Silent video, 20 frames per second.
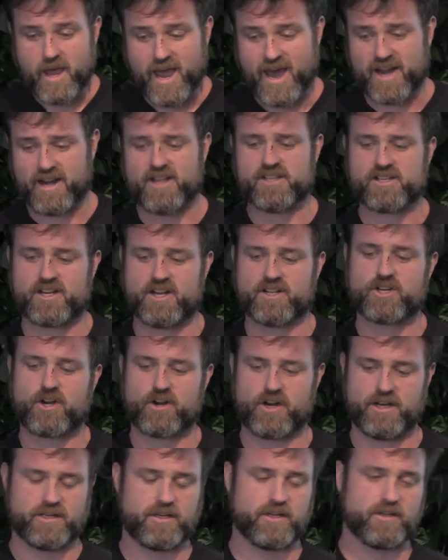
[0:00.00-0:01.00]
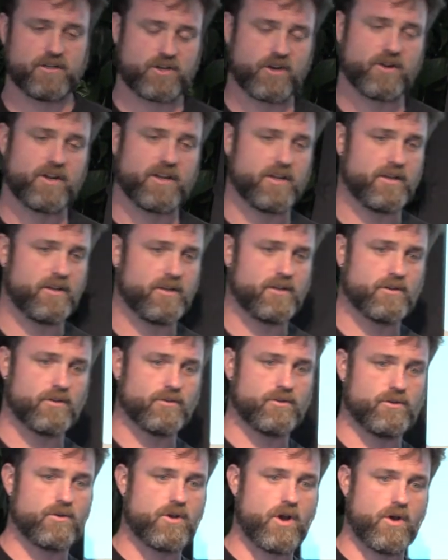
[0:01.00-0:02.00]
it is an eternity until
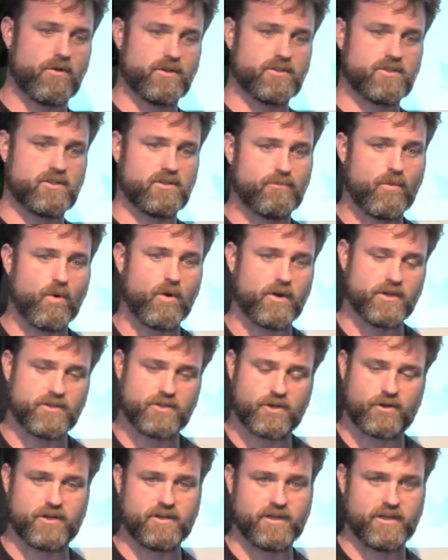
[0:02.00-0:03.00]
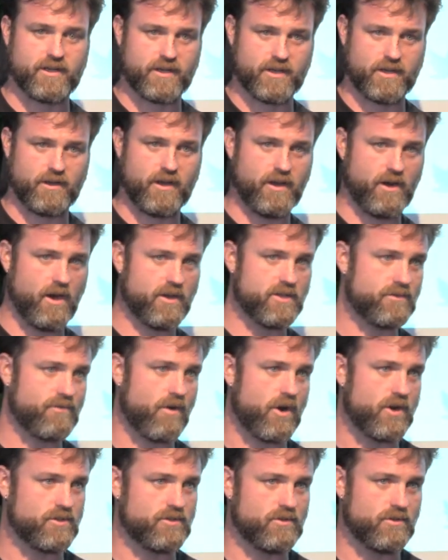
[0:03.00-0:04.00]
new code is support. Eternity, as
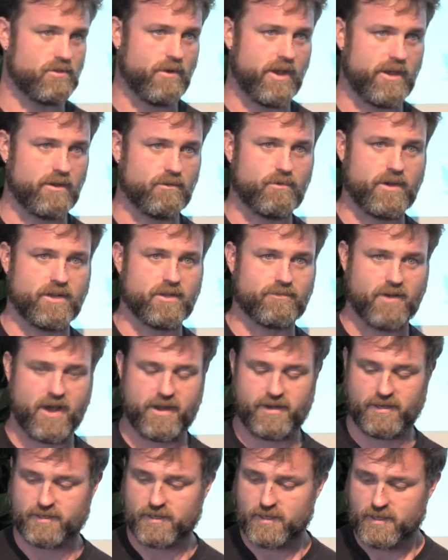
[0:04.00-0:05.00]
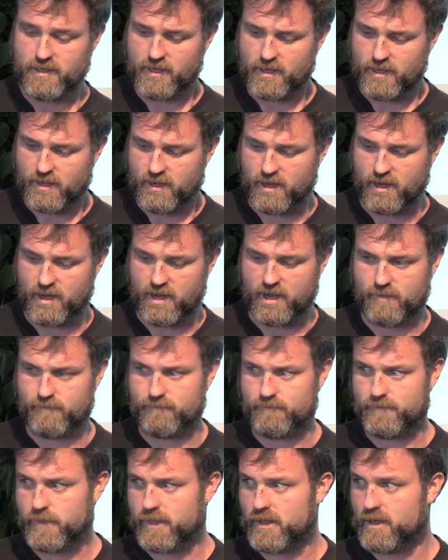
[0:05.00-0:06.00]
far as the way we define it.
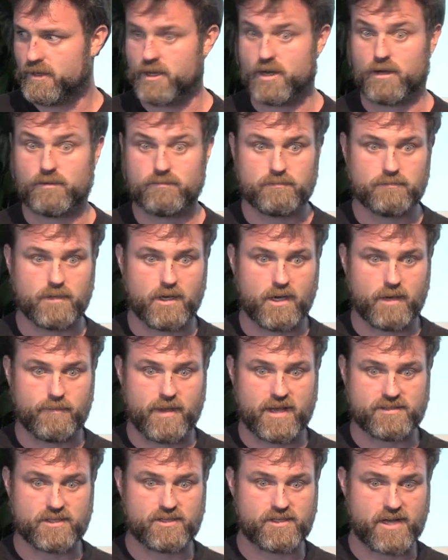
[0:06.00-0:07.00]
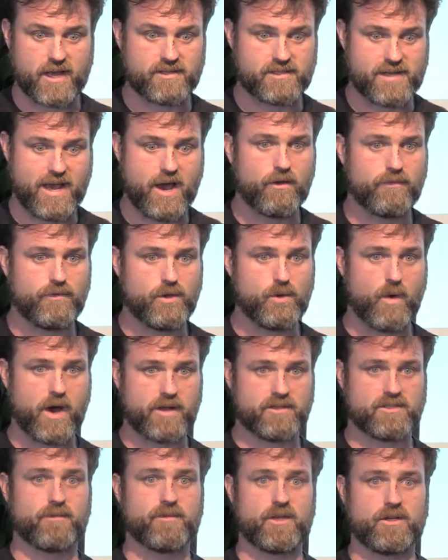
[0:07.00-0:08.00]
As it stands now, if you
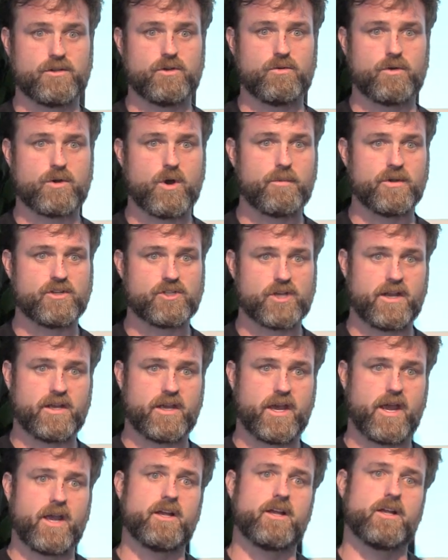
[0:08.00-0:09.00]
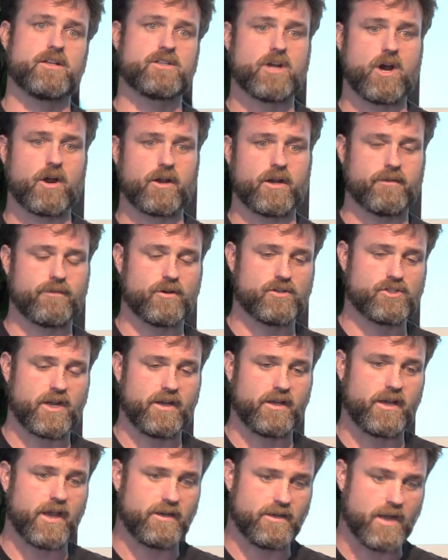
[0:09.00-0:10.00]
want something new in OpenJDK, it's targeted for
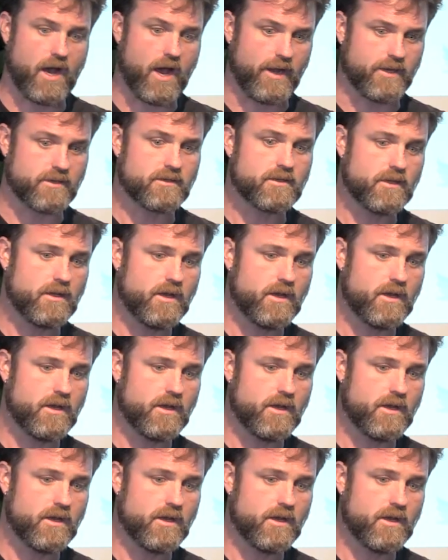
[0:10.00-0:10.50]
JDK 9.